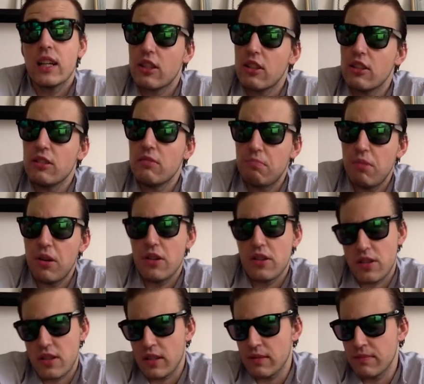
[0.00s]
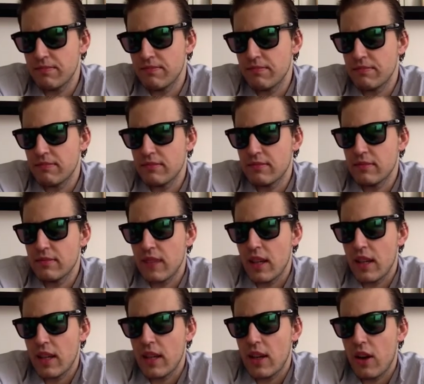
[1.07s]
good person
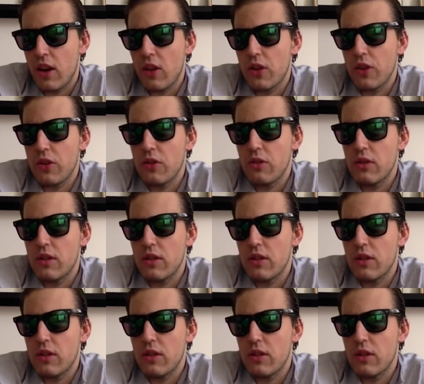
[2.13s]
although